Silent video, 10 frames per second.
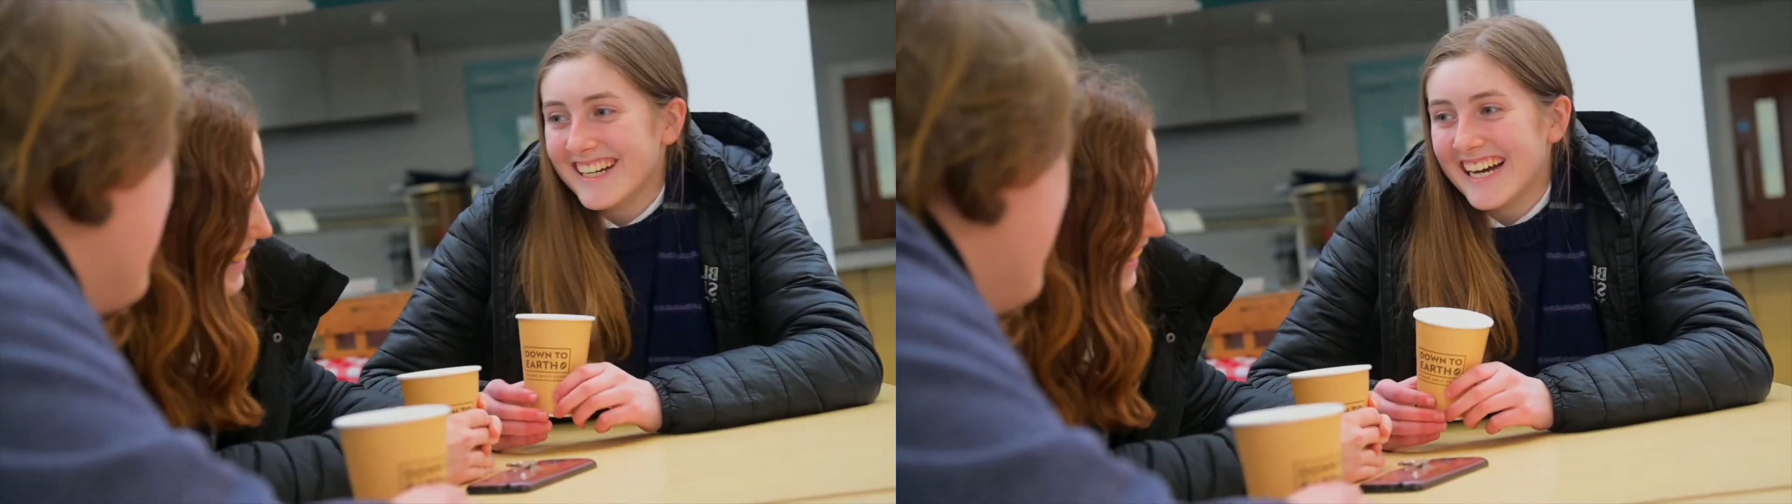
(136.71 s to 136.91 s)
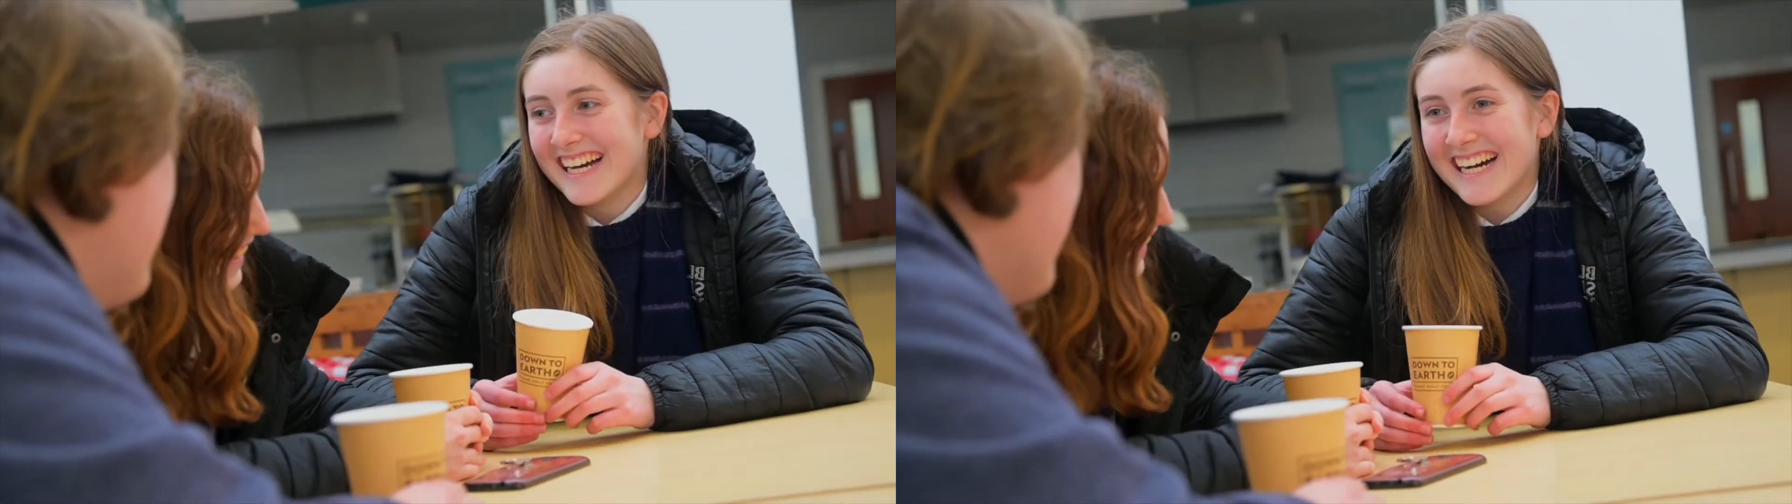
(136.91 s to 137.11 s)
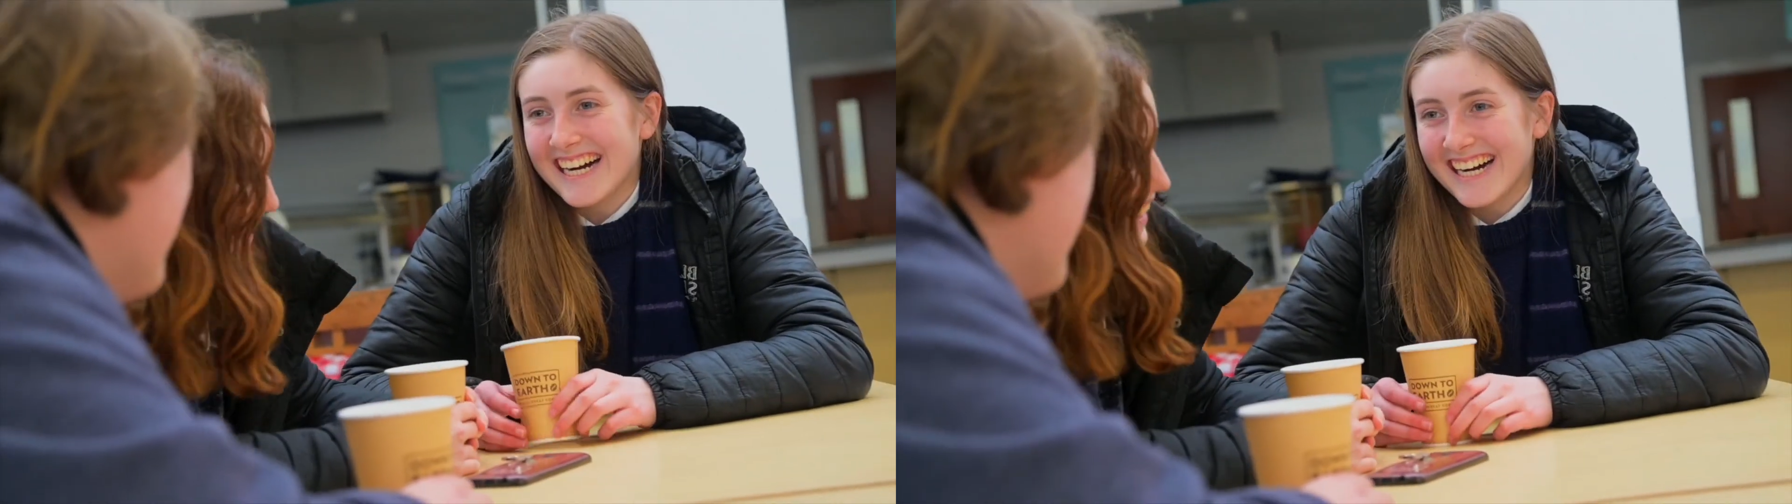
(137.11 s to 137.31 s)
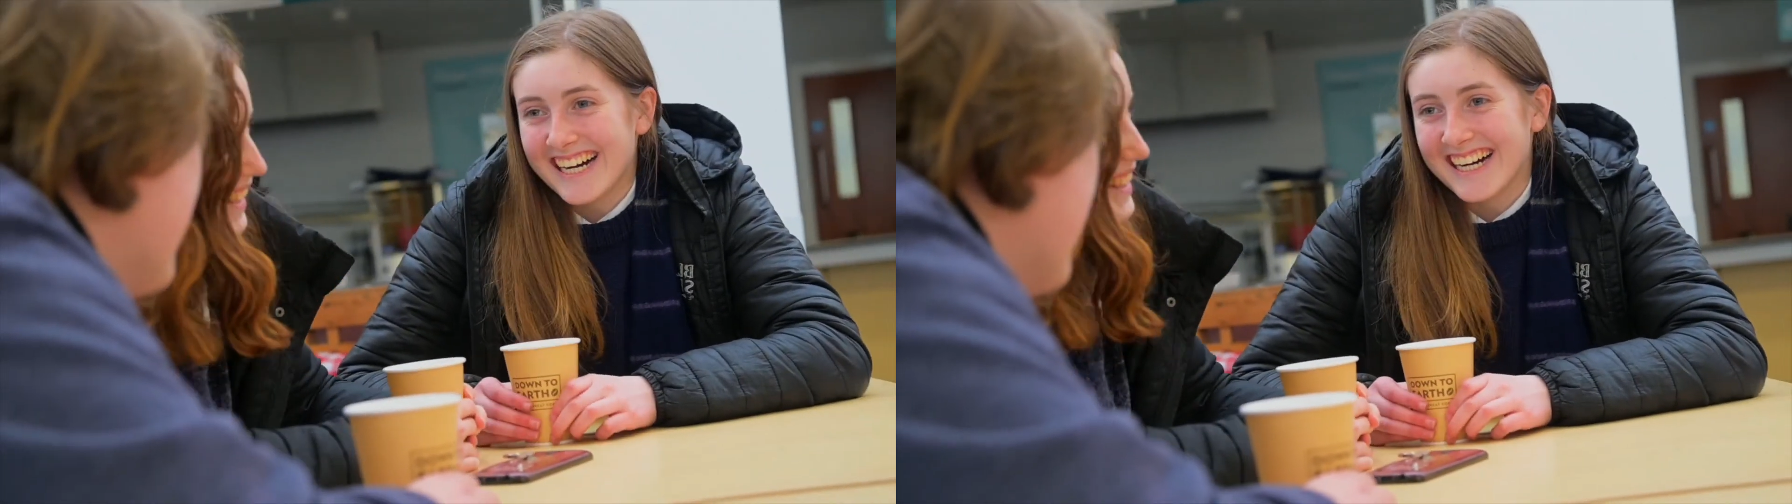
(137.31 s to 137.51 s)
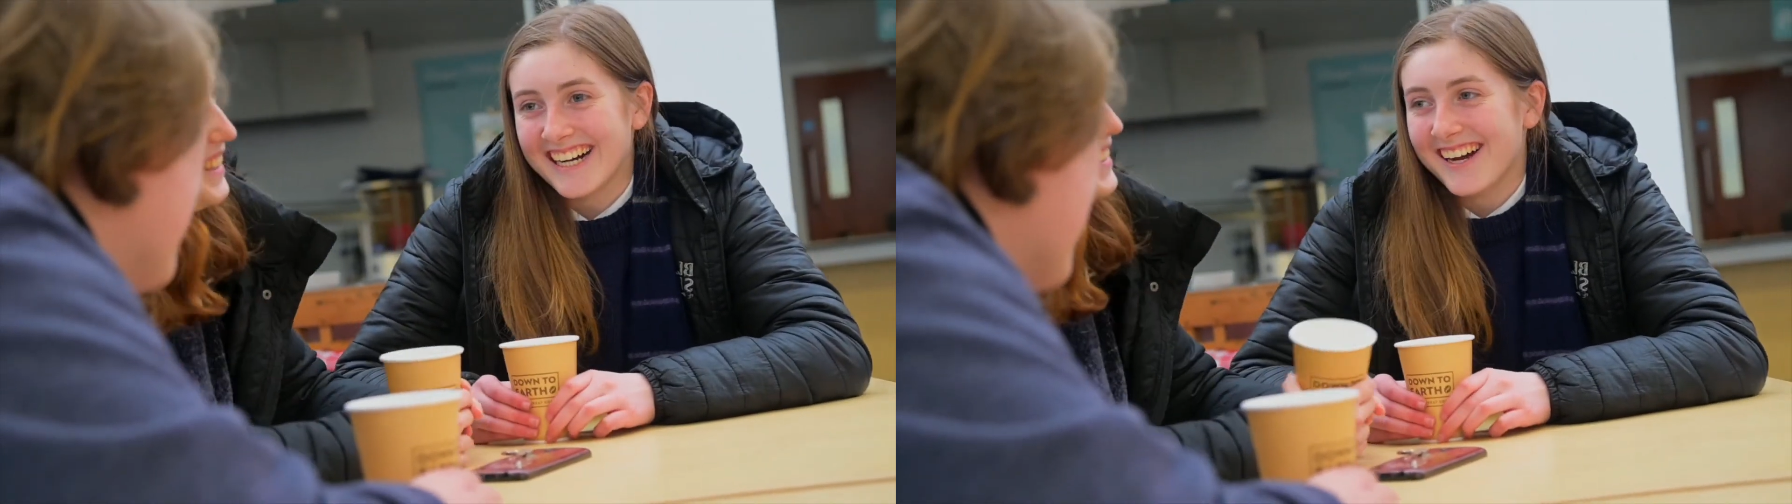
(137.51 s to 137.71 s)

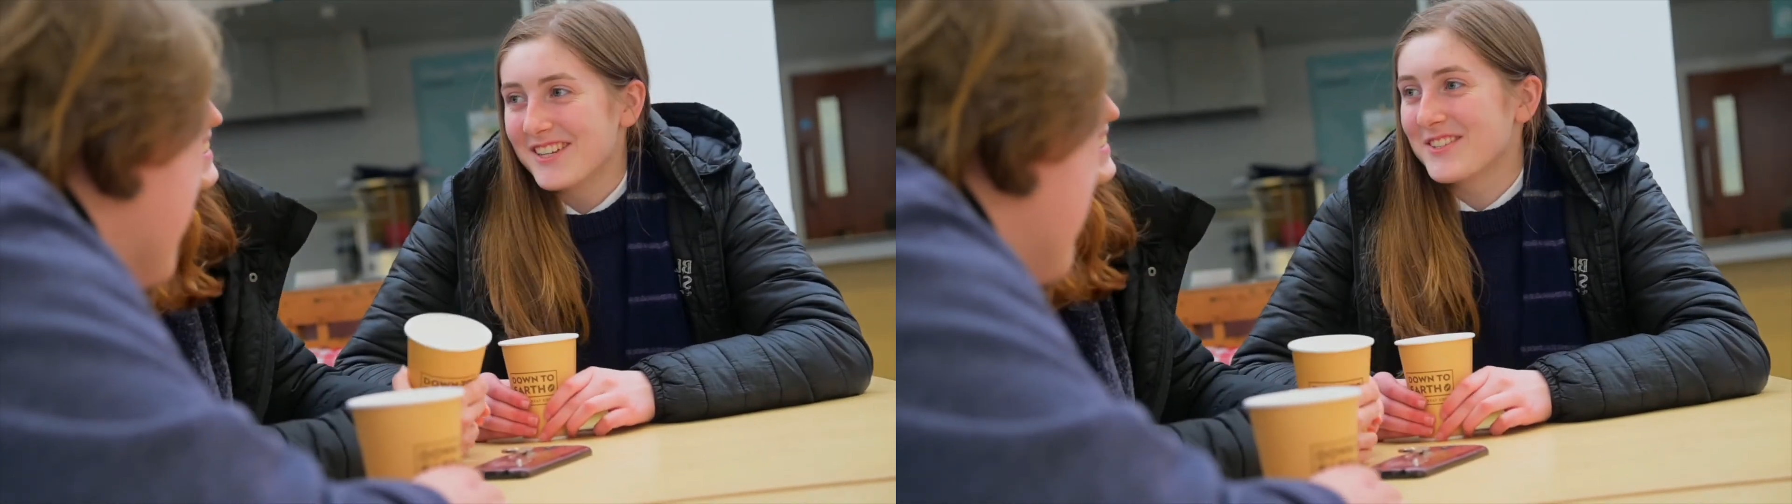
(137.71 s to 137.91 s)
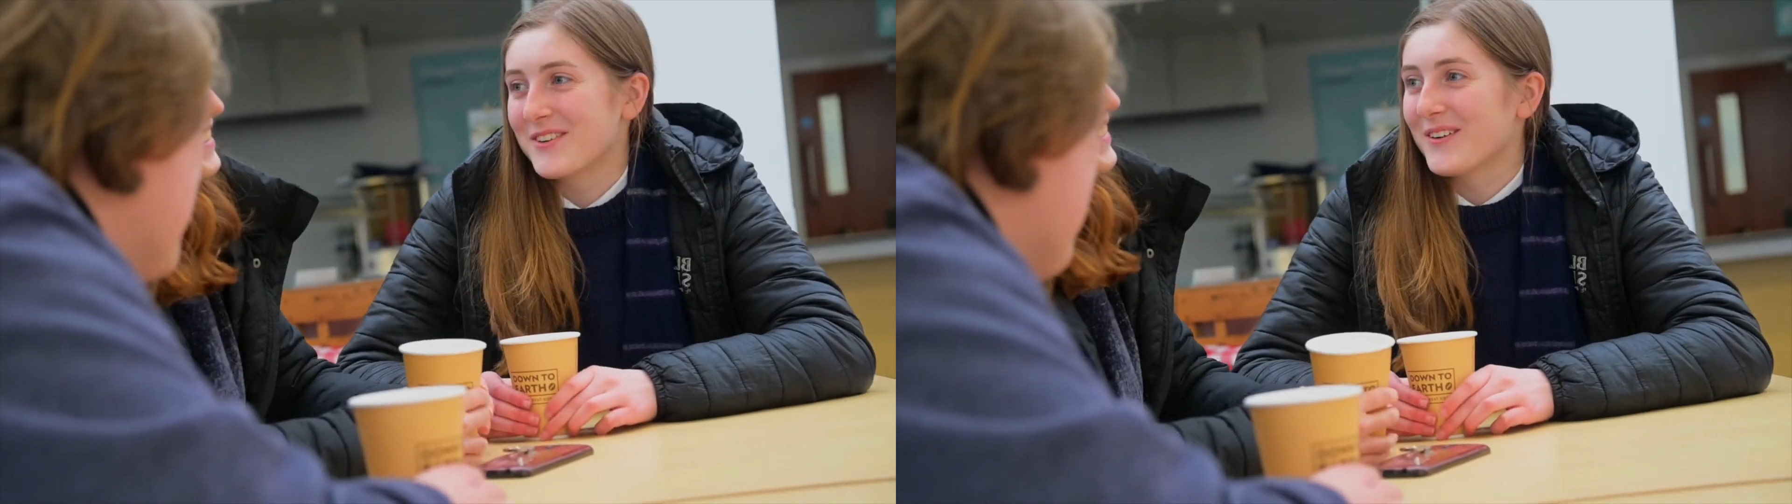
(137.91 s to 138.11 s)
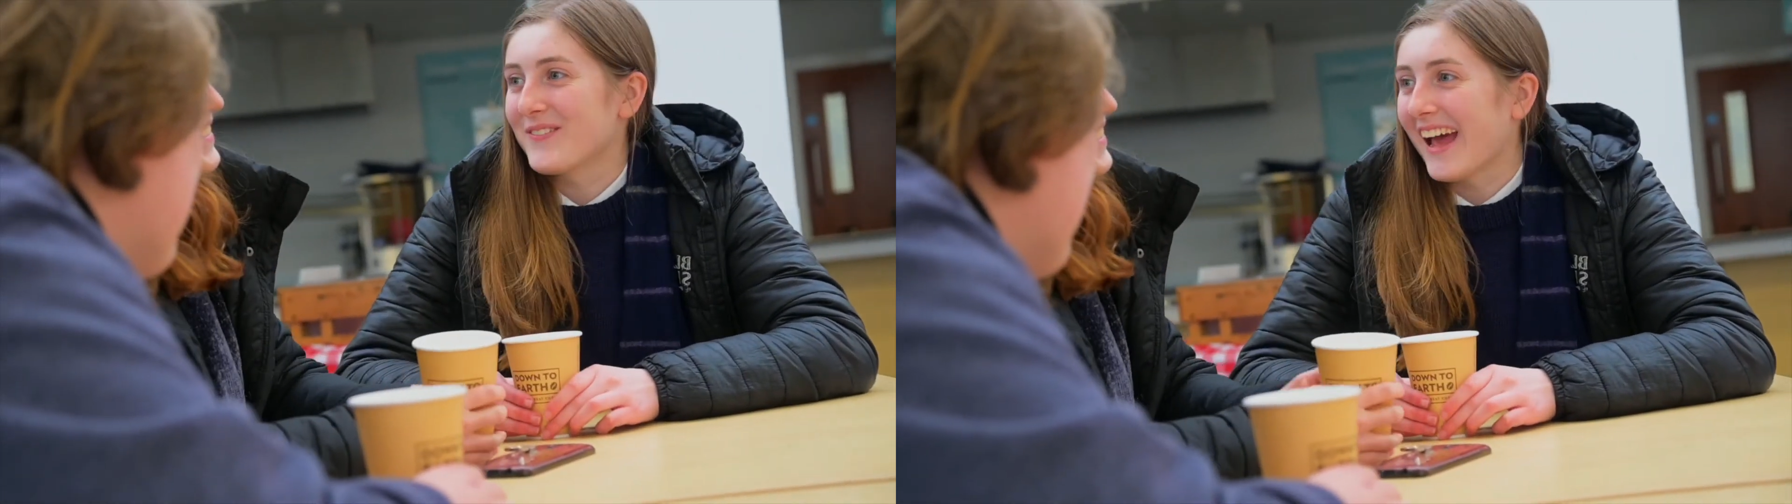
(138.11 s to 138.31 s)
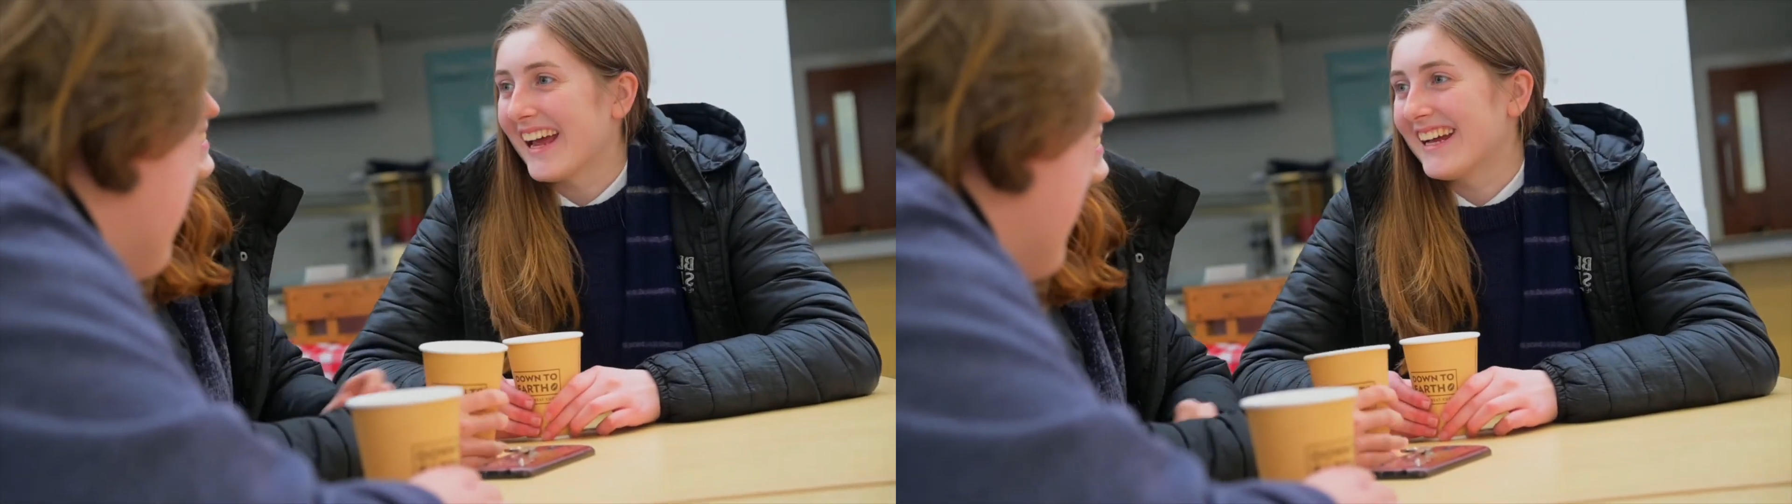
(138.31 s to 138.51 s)
firsthand the difference it has